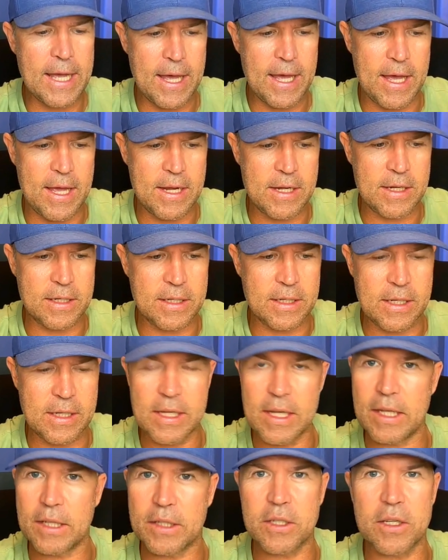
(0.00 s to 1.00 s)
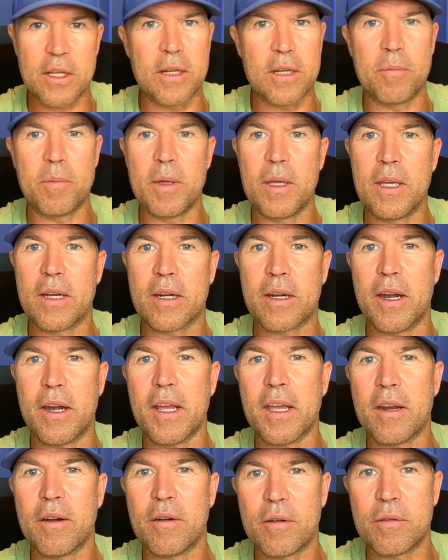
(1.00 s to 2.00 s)
And uh, it's going to be a
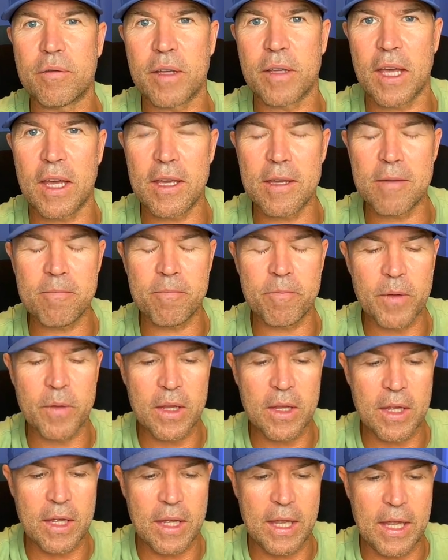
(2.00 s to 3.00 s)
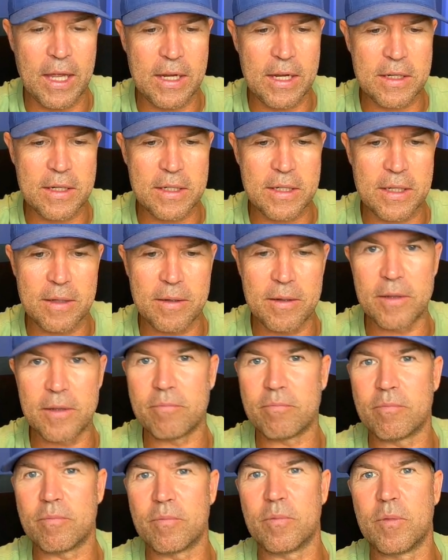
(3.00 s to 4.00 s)
cracker of a game. And, uh,
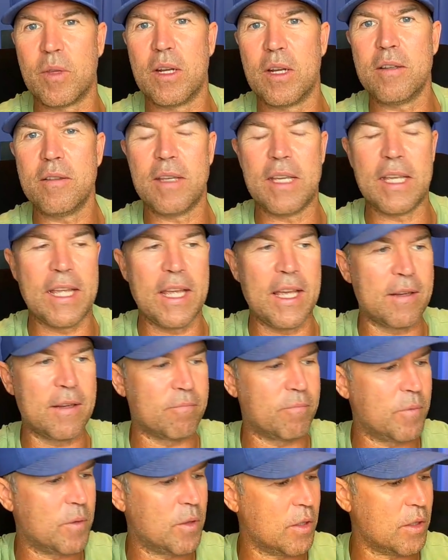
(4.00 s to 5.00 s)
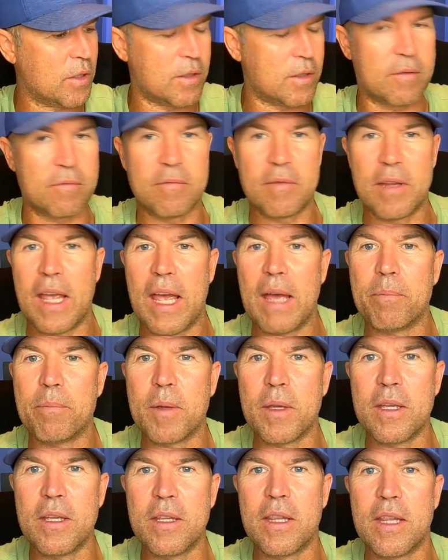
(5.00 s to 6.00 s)
you know, again, just
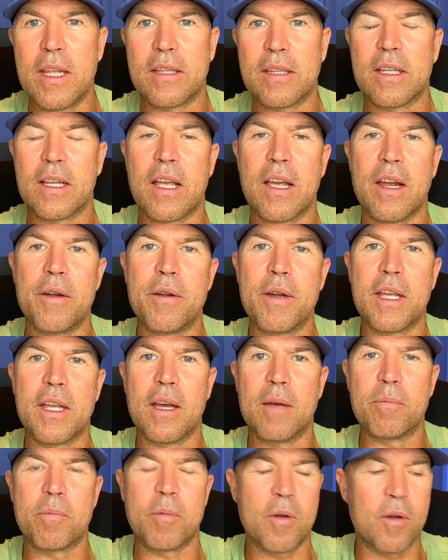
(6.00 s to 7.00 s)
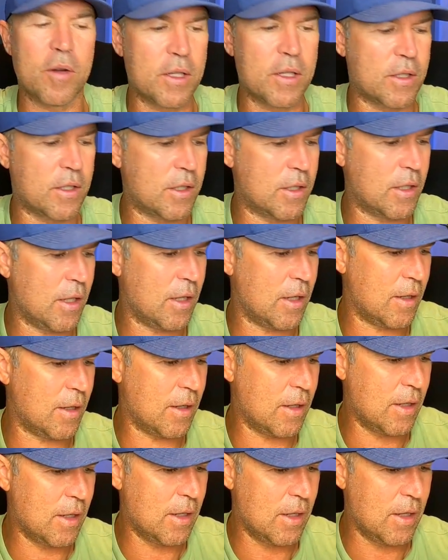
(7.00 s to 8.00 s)
happy that the Currie Cup got its uh,
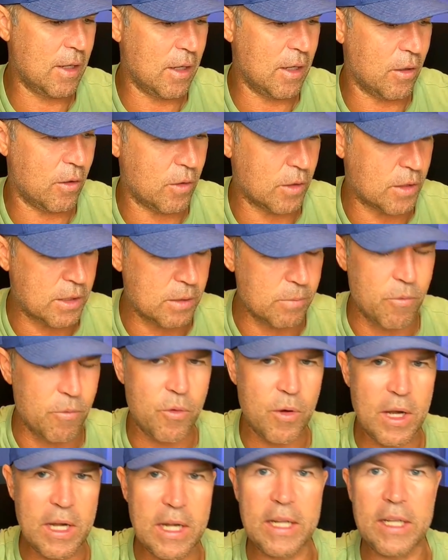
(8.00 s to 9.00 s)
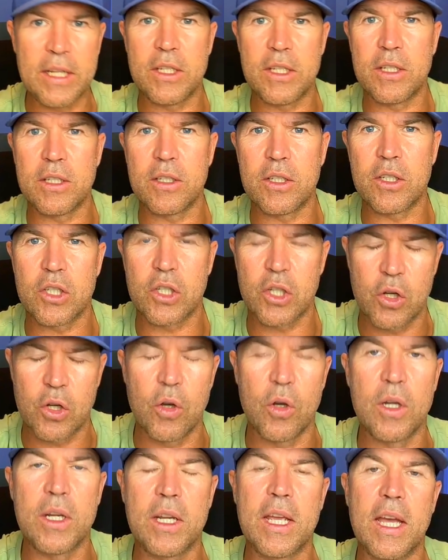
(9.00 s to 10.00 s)
got some really
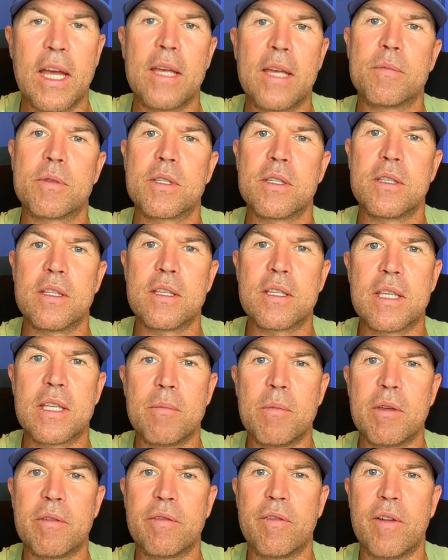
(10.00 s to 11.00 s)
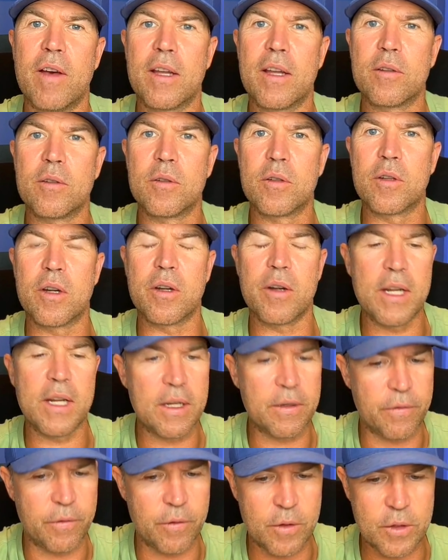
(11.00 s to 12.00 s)
good games in the semi-final. Great
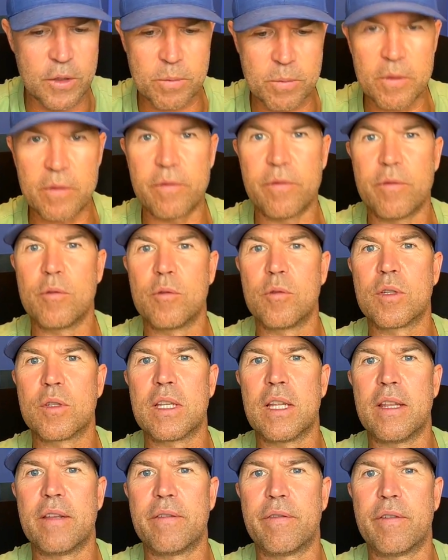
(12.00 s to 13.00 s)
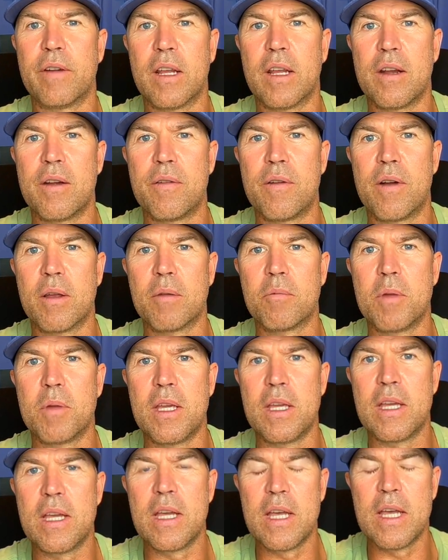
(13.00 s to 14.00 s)
advertisement for South African
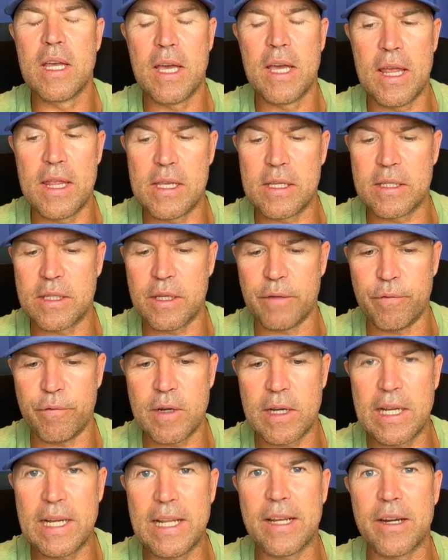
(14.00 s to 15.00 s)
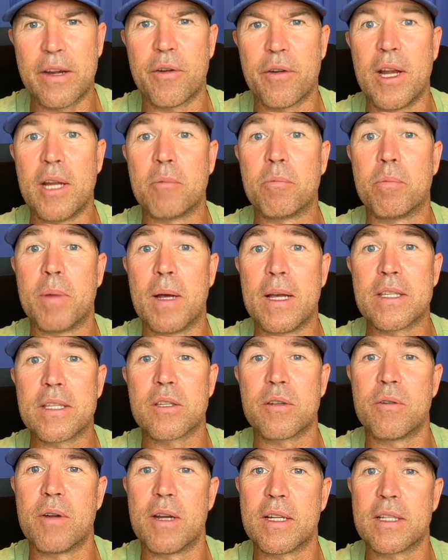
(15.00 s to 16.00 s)
rugby. And there's definitely a great buzz
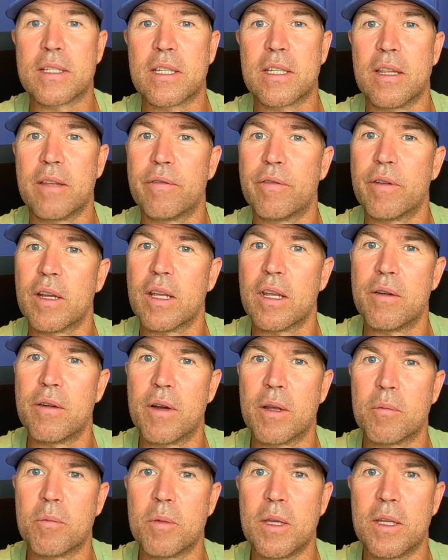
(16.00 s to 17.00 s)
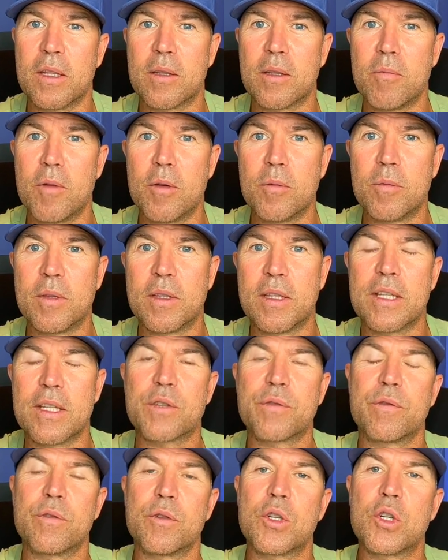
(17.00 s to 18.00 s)
around South African rugby at the moment,
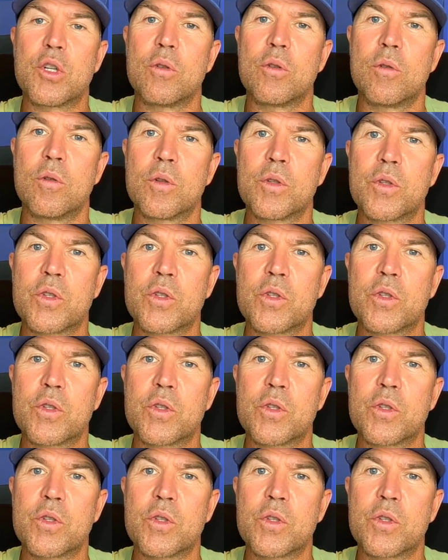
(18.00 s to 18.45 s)
that's for sure.